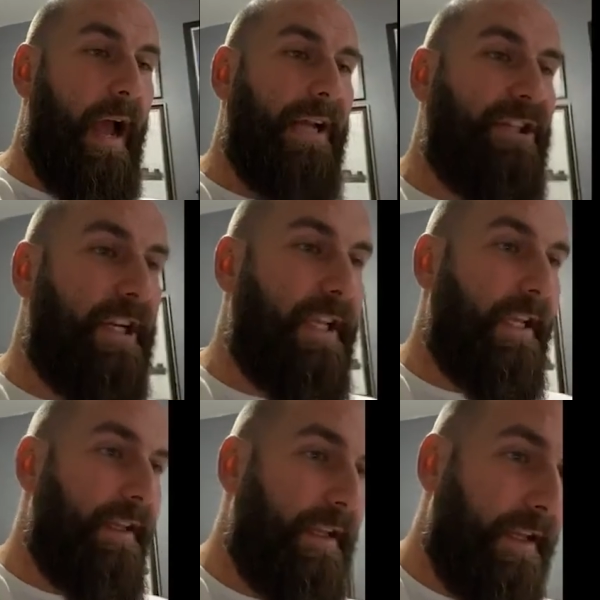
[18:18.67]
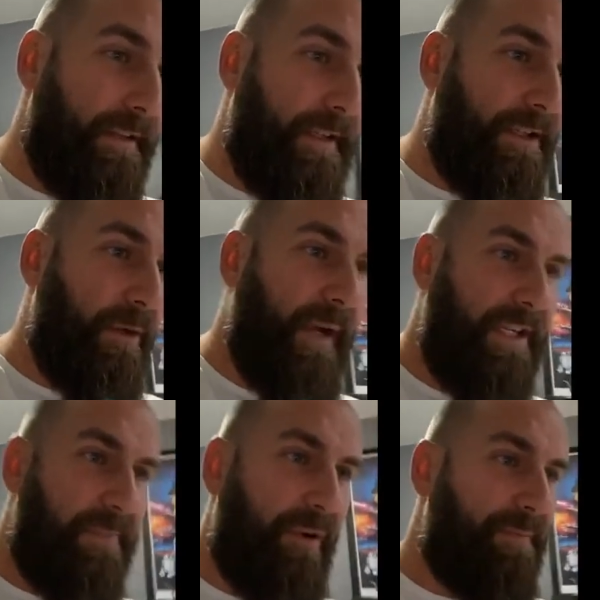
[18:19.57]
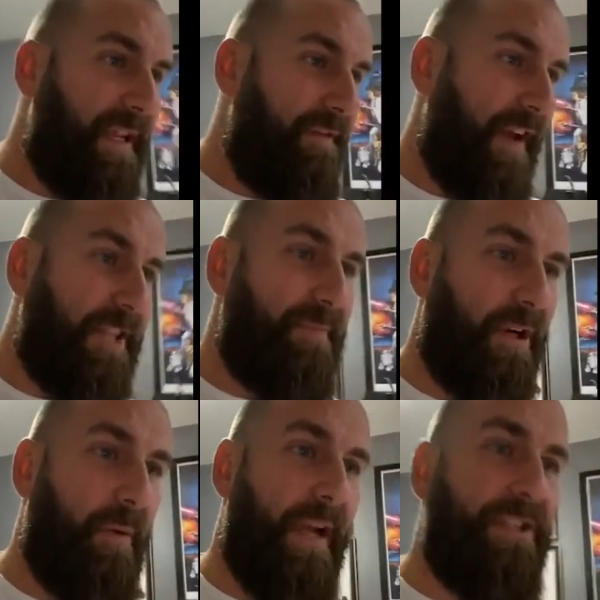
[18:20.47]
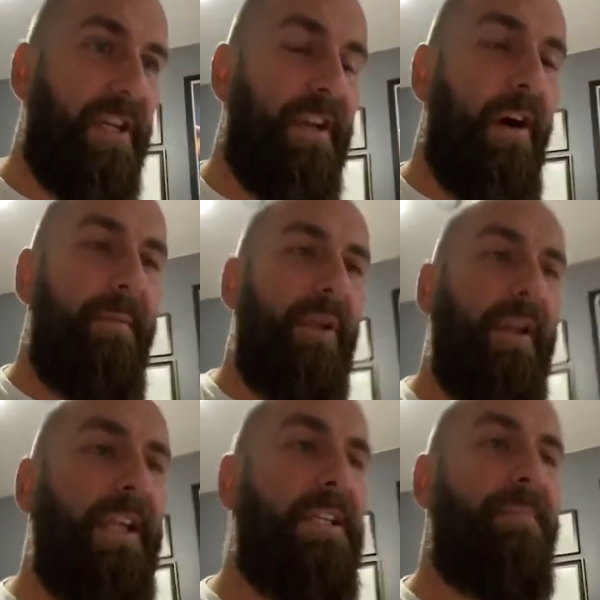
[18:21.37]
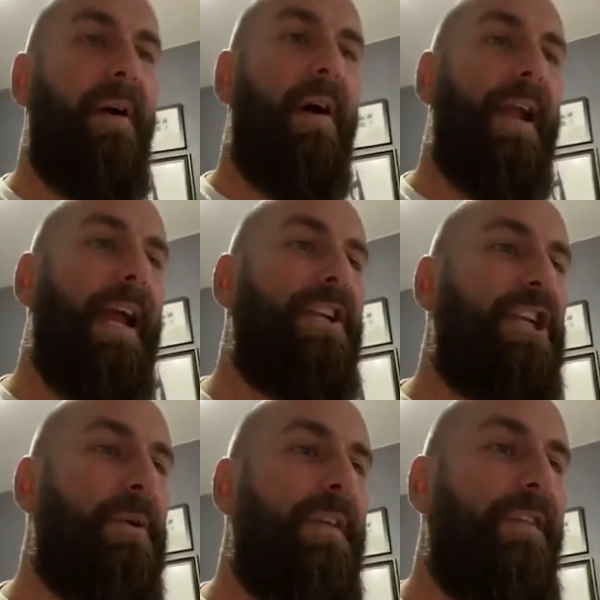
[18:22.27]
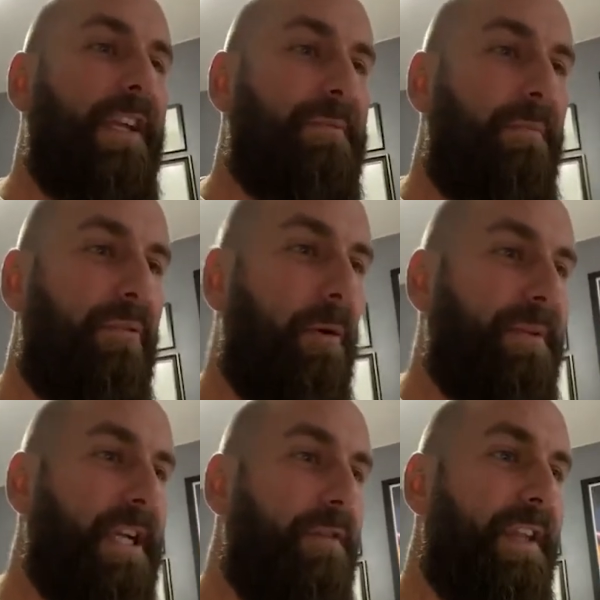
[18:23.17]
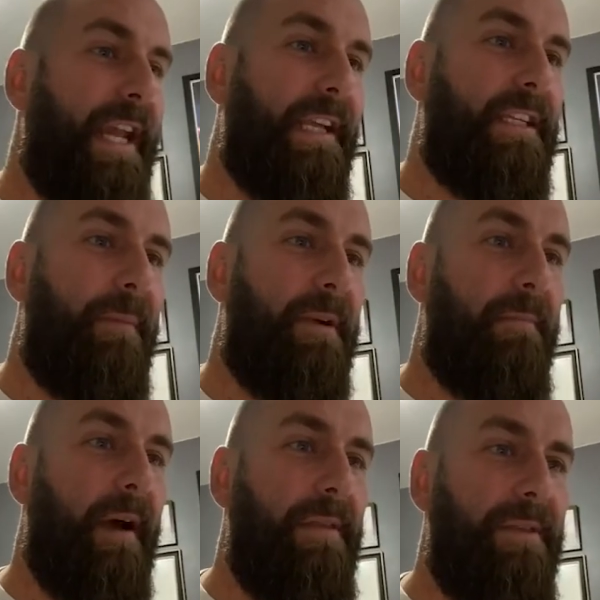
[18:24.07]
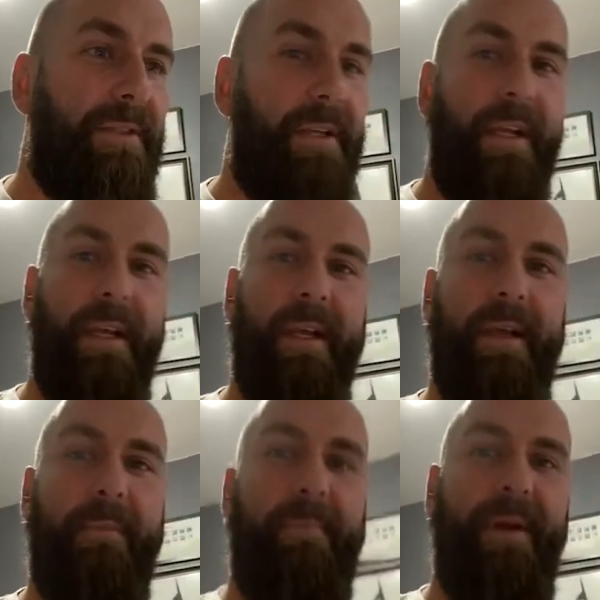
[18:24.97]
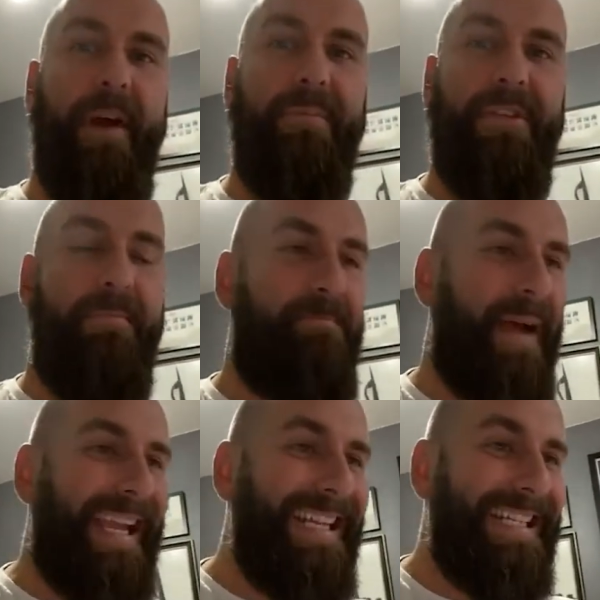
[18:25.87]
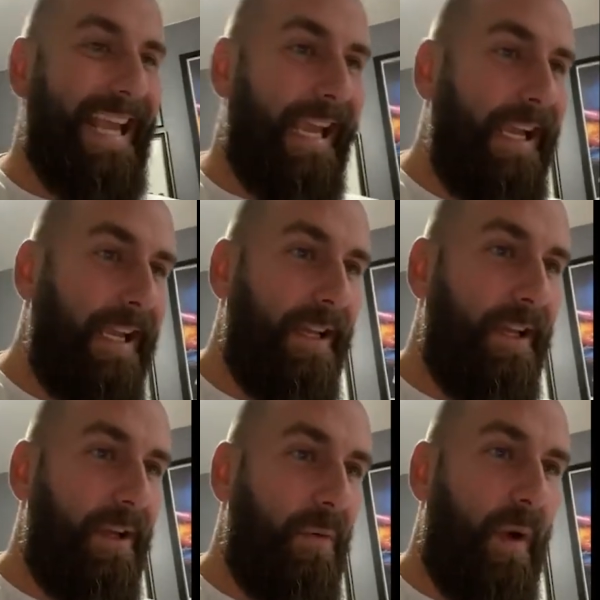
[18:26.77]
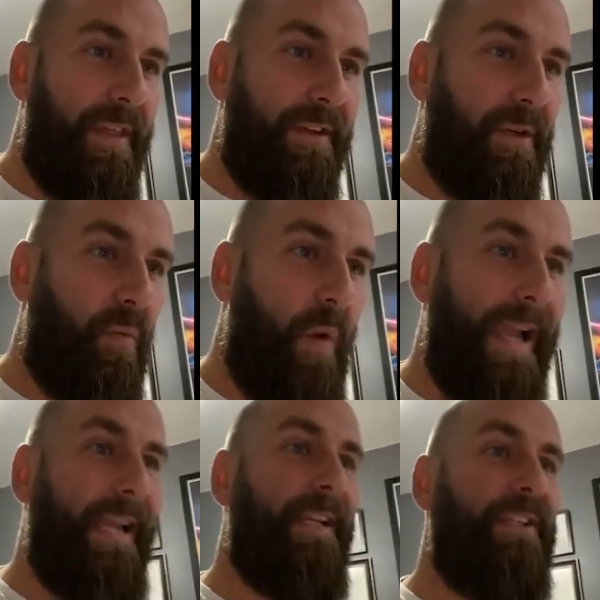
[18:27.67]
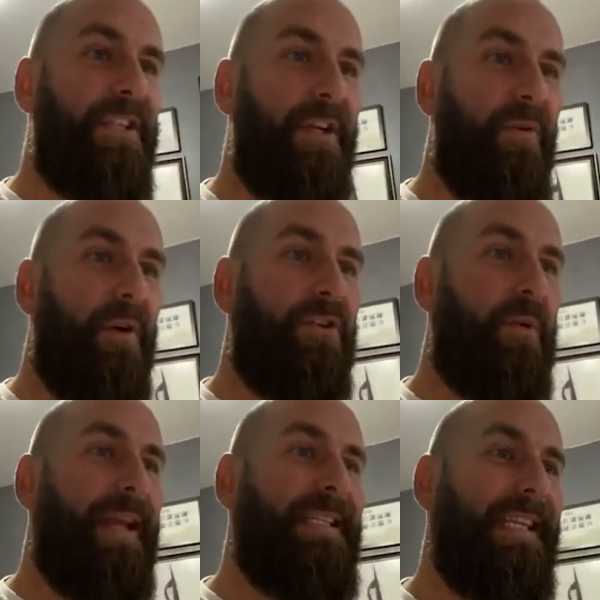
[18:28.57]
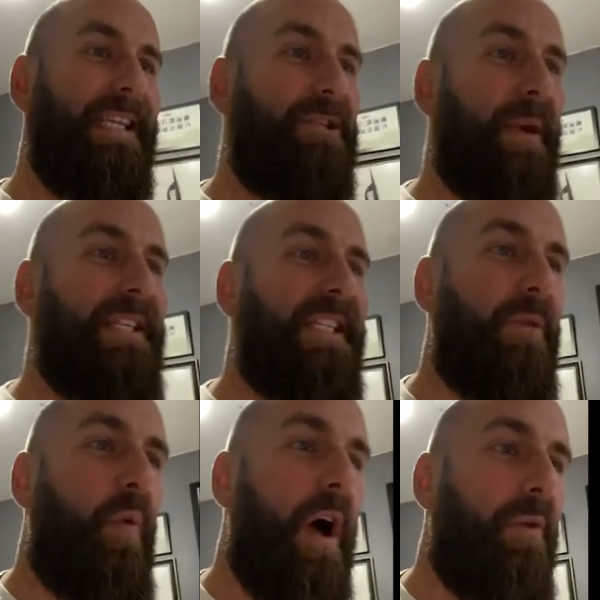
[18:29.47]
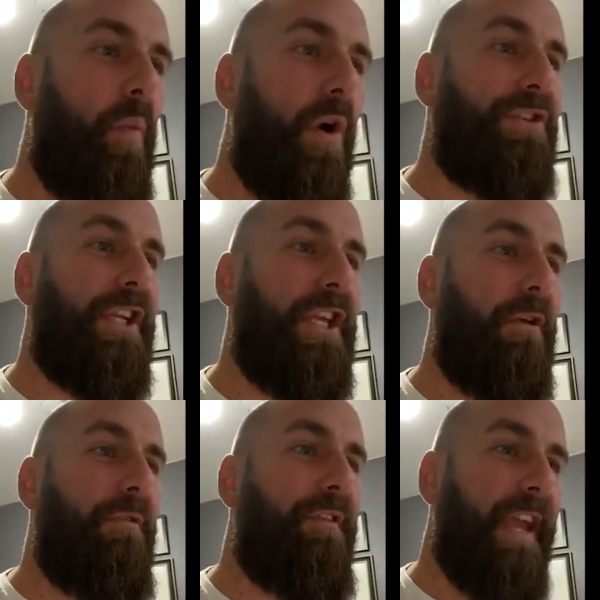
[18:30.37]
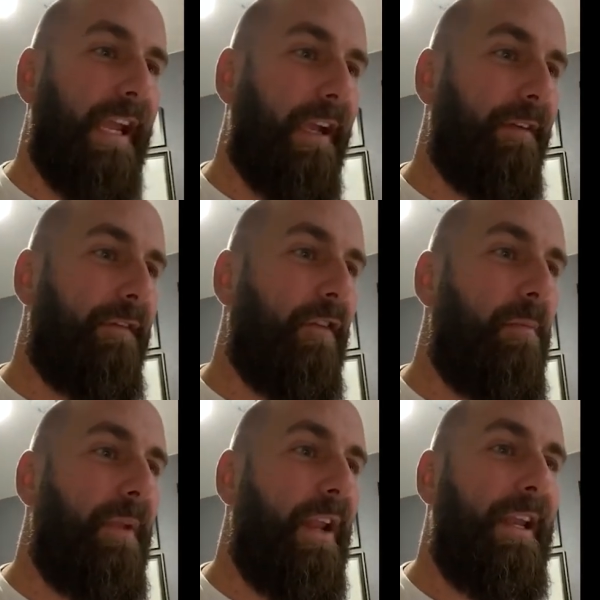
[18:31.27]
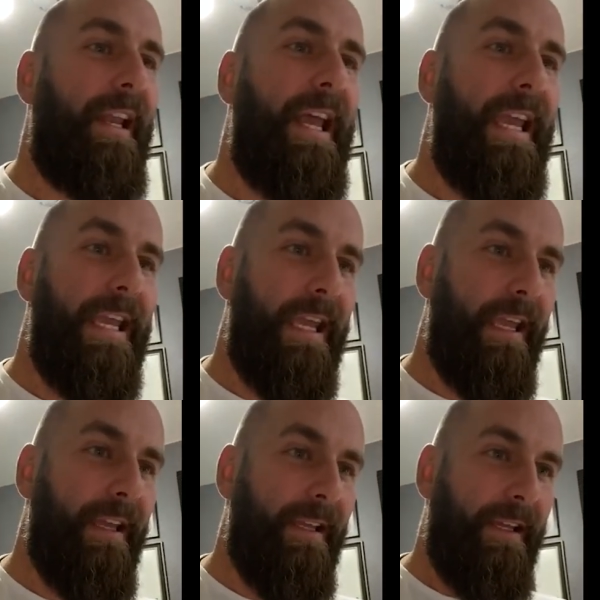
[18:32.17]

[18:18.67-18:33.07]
Actually, here's a property investment question. I'm looking to buy a new investment property over the next couple of months but I'm debating whether to wait until 2021. What do you think? From Lee.